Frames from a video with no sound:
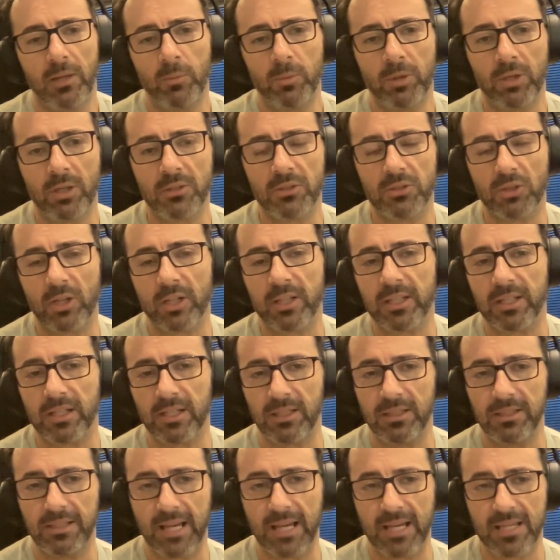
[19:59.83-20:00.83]
And we are
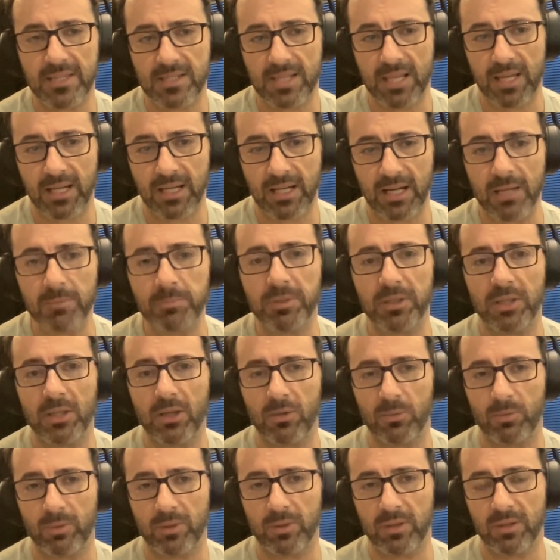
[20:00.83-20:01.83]
targeting NASDAQ
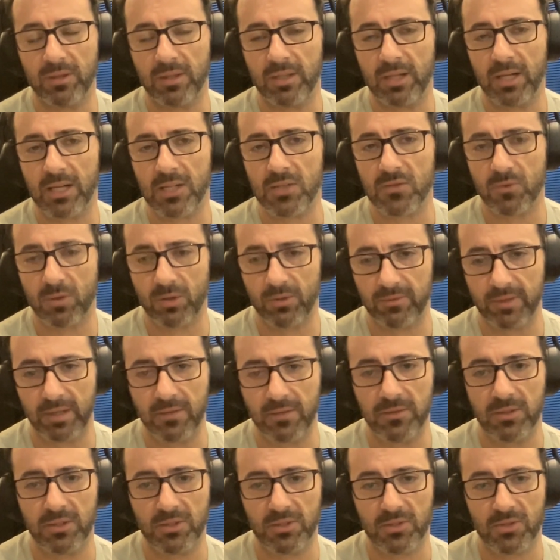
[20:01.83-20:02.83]
IPO within the next 4 or
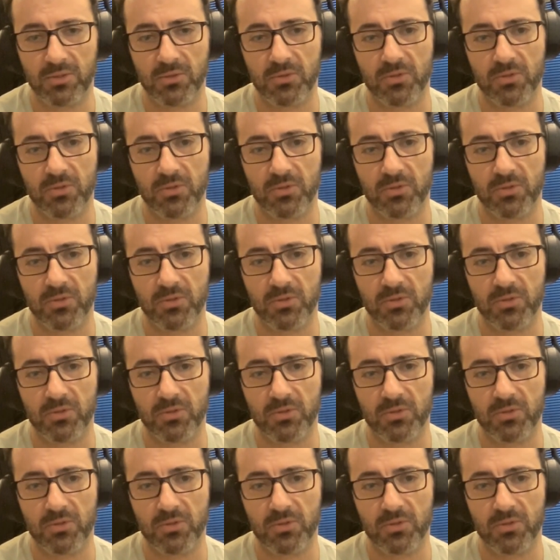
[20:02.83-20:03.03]
5